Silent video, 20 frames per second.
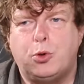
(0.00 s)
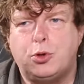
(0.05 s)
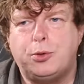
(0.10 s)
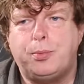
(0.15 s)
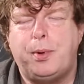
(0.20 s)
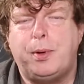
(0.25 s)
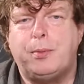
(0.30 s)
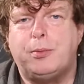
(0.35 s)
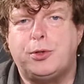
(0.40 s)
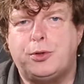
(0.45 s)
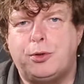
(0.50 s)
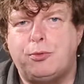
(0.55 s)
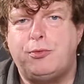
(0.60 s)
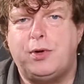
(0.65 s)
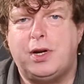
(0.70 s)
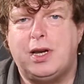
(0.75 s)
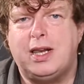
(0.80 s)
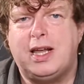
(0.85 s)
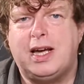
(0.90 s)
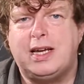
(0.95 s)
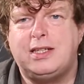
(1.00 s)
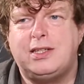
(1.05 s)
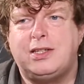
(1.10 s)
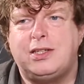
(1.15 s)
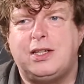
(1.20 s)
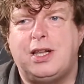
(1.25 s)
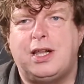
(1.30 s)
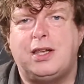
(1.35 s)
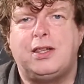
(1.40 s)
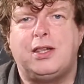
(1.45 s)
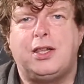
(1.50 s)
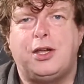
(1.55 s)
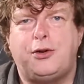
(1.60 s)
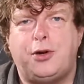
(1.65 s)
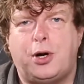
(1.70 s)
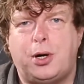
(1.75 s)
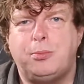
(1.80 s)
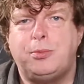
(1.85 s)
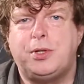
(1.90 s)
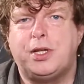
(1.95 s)
most people don't realise that the
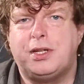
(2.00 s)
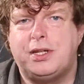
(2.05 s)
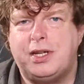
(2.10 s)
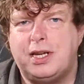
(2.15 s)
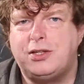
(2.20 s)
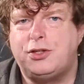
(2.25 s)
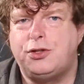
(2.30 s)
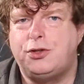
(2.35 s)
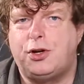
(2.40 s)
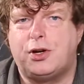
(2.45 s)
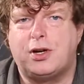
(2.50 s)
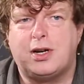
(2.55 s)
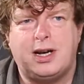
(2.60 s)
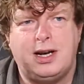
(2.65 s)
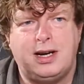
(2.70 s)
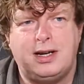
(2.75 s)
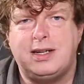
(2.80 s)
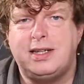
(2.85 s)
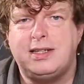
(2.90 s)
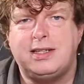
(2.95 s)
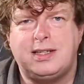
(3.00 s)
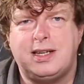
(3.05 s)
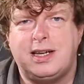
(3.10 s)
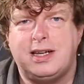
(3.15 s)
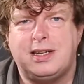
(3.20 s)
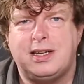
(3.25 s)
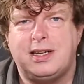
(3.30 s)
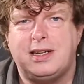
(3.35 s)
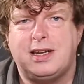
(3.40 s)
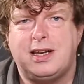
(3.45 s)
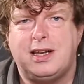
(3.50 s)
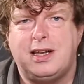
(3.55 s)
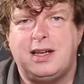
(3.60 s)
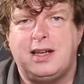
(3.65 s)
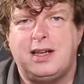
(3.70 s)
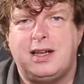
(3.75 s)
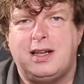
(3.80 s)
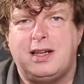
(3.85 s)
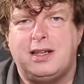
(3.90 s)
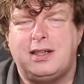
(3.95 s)
terms and conditions are clearly stated
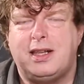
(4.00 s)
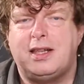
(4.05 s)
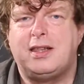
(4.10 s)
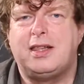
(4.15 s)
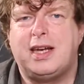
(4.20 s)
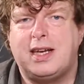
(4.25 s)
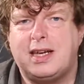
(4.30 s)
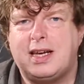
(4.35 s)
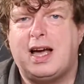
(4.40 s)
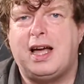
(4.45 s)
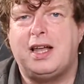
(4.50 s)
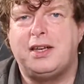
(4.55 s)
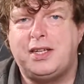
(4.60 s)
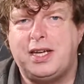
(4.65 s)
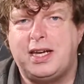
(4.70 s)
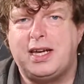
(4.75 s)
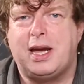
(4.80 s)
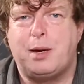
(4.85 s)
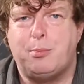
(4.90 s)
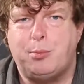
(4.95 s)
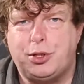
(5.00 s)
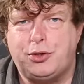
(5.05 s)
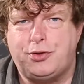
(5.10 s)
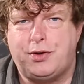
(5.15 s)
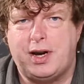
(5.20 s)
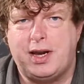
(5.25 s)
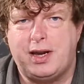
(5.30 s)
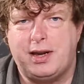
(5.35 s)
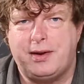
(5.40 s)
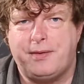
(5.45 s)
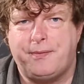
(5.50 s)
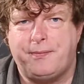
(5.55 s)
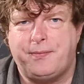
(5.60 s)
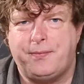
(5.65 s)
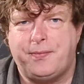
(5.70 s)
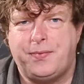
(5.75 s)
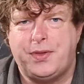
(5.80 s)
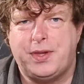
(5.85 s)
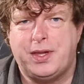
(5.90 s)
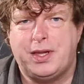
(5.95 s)
that they can take imagery.
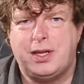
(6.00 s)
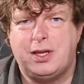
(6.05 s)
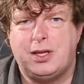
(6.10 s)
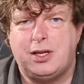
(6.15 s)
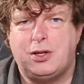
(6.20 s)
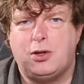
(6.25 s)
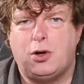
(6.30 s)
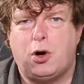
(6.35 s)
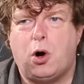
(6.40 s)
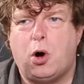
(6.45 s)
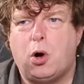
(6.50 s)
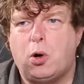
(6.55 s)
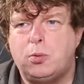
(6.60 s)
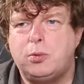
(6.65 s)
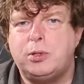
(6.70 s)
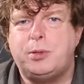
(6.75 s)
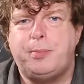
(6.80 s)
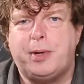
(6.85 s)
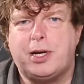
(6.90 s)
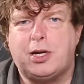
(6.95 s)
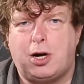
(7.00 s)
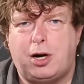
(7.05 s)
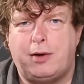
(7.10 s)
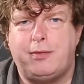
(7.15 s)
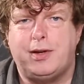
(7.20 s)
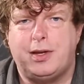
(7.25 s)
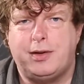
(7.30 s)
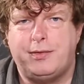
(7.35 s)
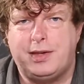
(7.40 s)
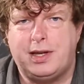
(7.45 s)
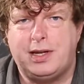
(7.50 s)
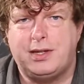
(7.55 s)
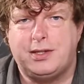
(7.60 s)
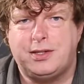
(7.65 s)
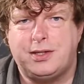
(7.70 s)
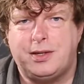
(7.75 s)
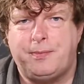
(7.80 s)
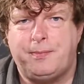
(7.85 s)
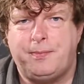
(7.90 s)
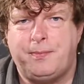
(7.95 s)
Always be careful of
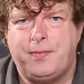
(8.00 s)
this.